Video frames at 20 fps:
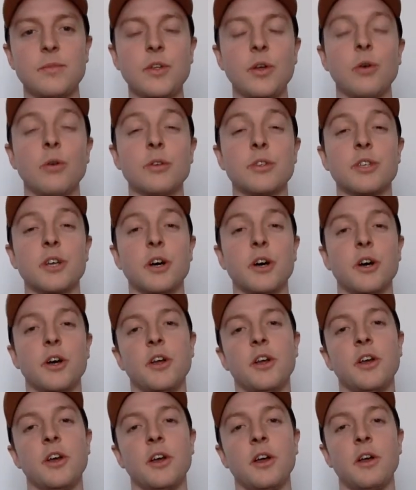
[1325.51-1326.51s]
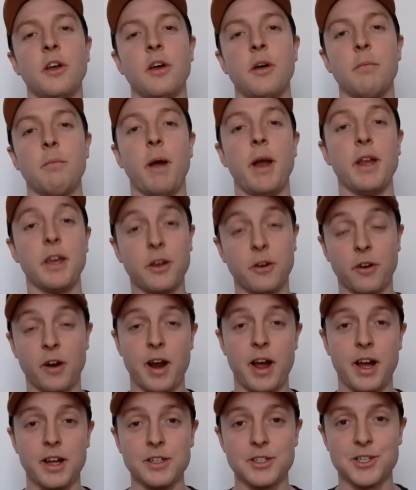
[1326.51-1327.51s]
Also, Matty
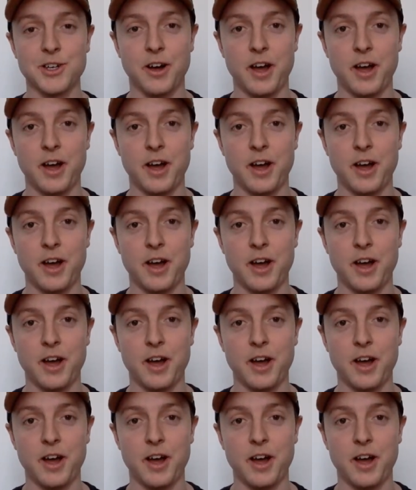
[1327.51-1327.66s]
Crouch.